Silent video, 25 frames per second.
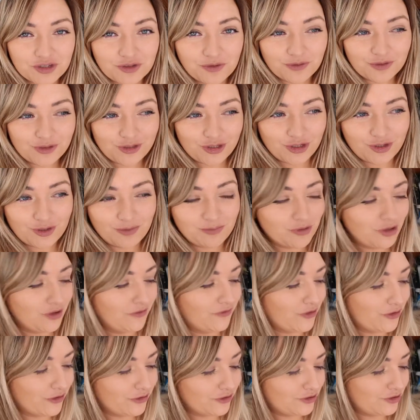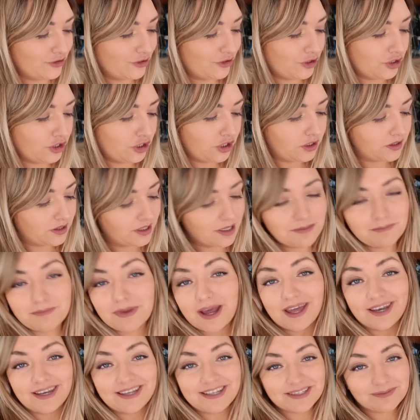going to move on to the
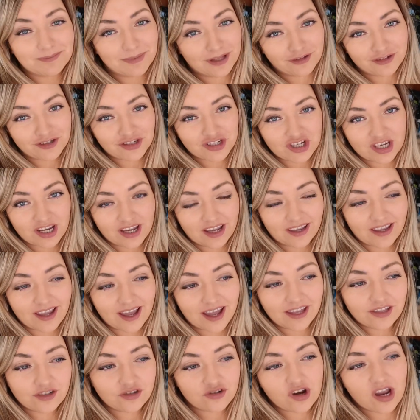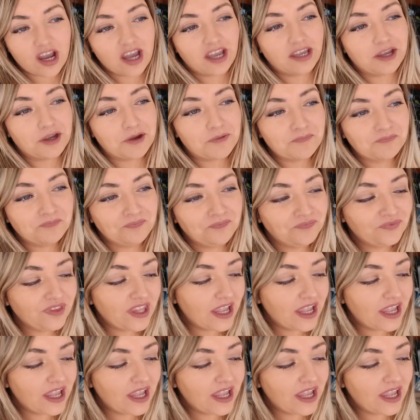Manny's milkshake and try it.